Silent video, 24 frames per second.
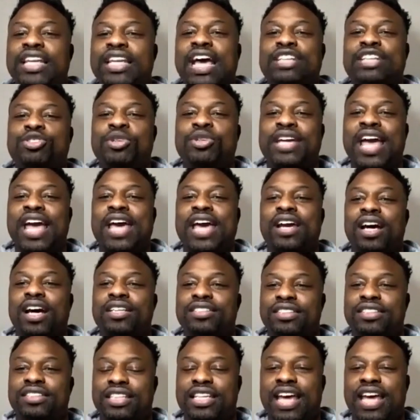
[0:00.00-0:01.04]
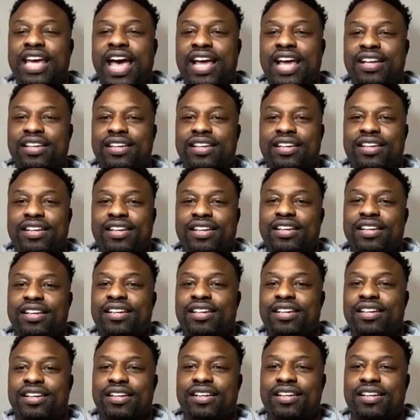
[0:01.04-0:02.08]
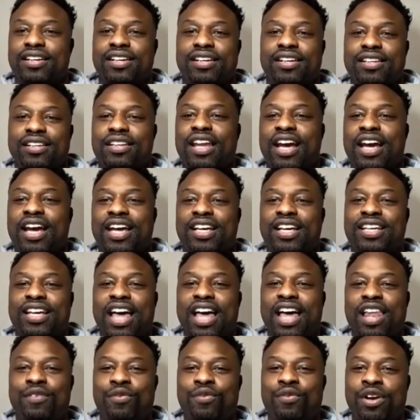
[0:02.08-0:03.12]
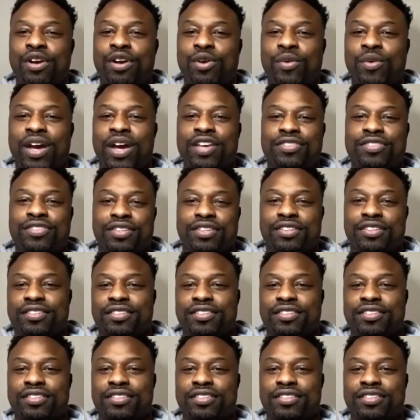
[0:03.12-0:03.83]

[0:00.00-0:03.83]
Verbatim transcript: that, you can't unsee that. But like a California reason.